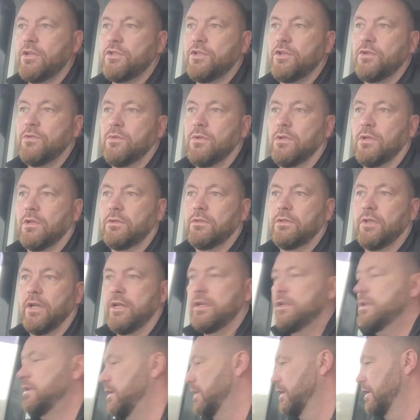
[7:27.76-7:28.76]
to
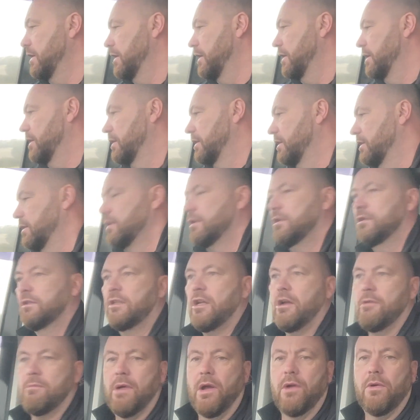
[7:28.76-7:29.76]
London.
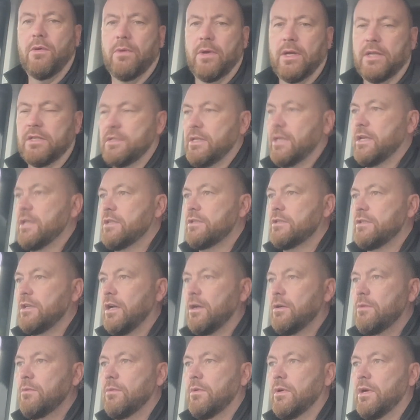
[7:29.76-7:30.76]
No motorways here,
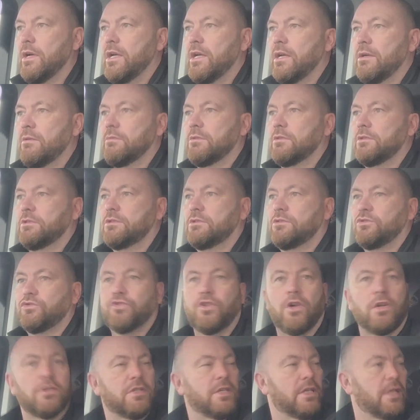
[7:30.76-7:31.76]
so we're just
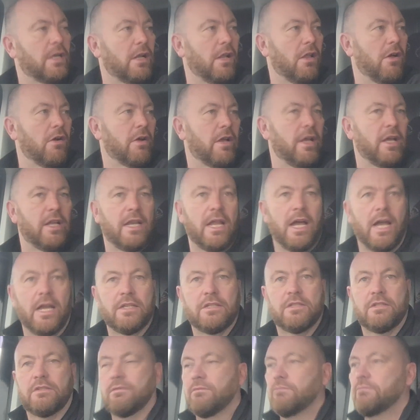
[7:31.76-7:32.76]
trotting along at a
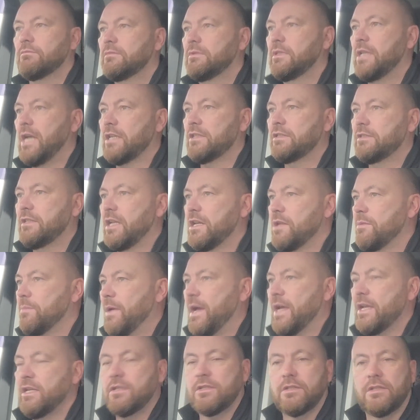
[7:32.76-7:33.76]
nice steady
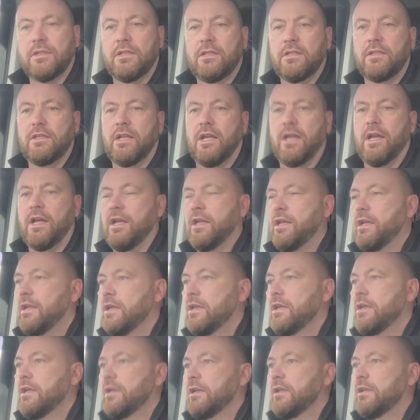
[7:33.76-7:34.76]
pace, and
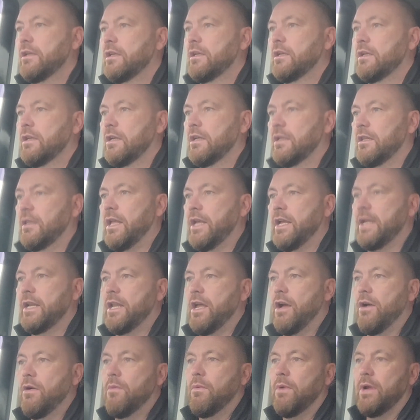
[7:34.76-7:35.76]
we'll let you
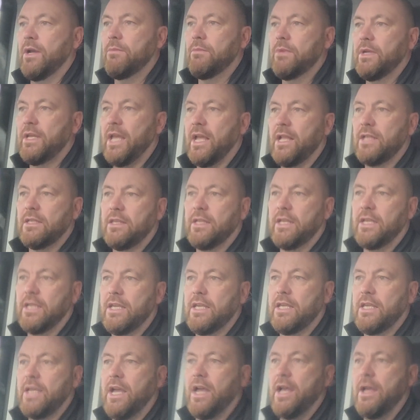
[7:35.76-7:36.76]
know when we get
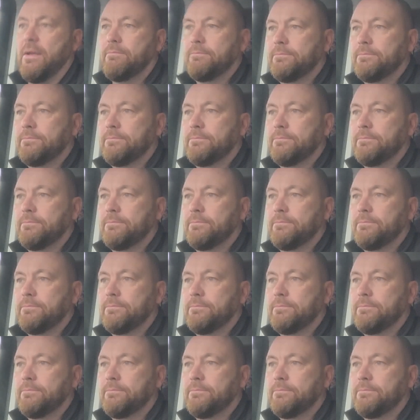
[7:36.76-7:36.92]
the